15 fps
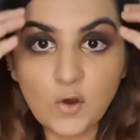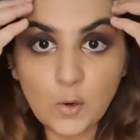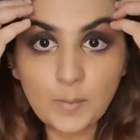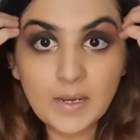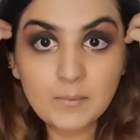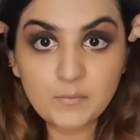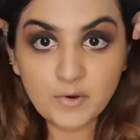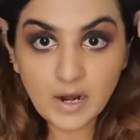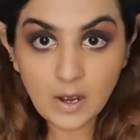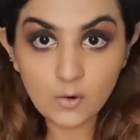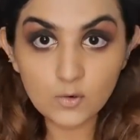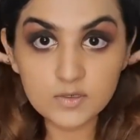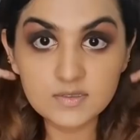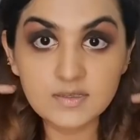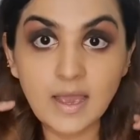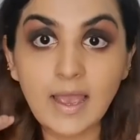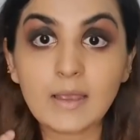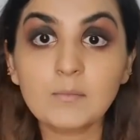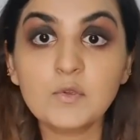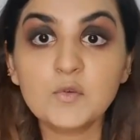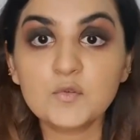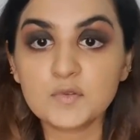my brows,
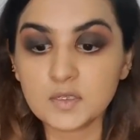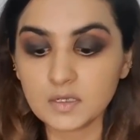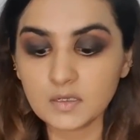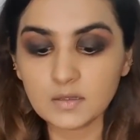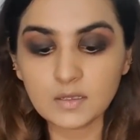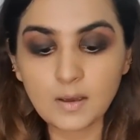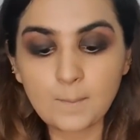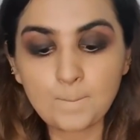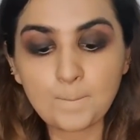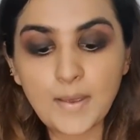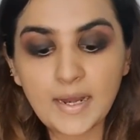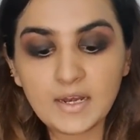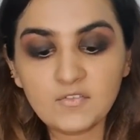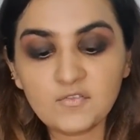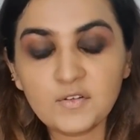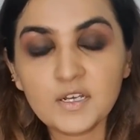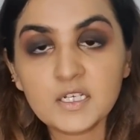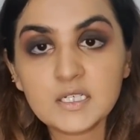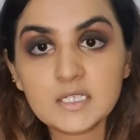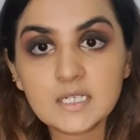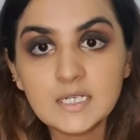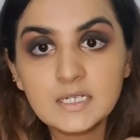I'm using the Benefit
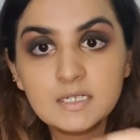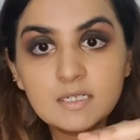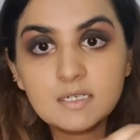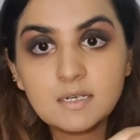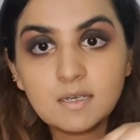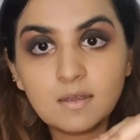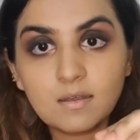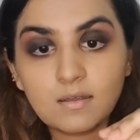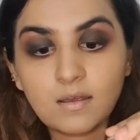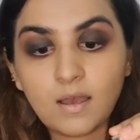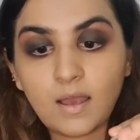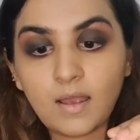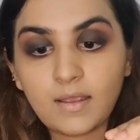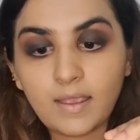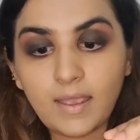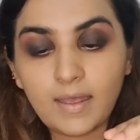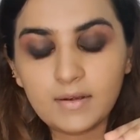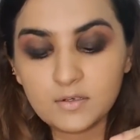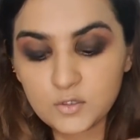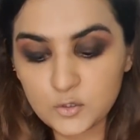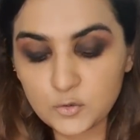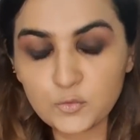Tint again
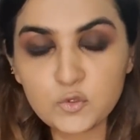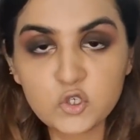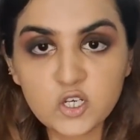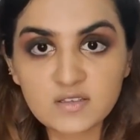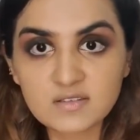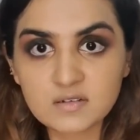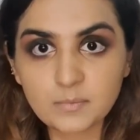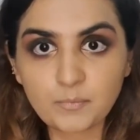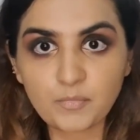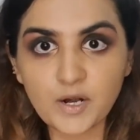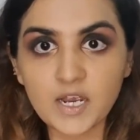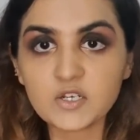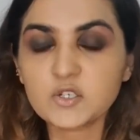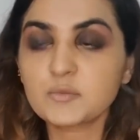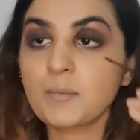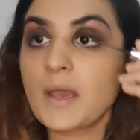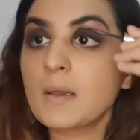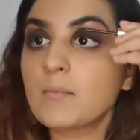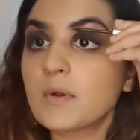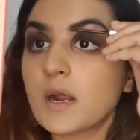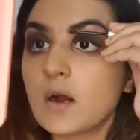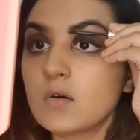to just brush my
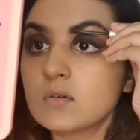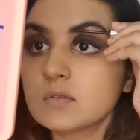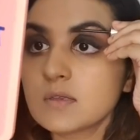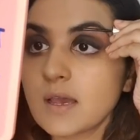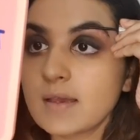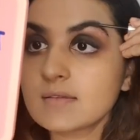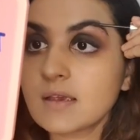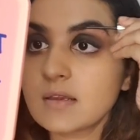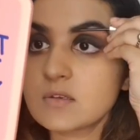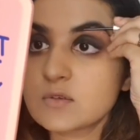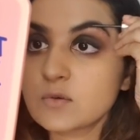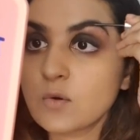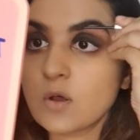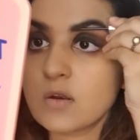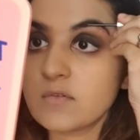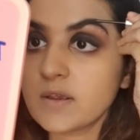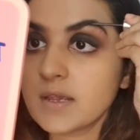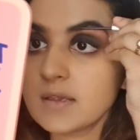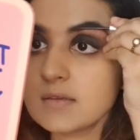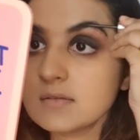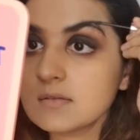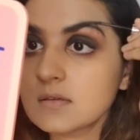brows as I do always.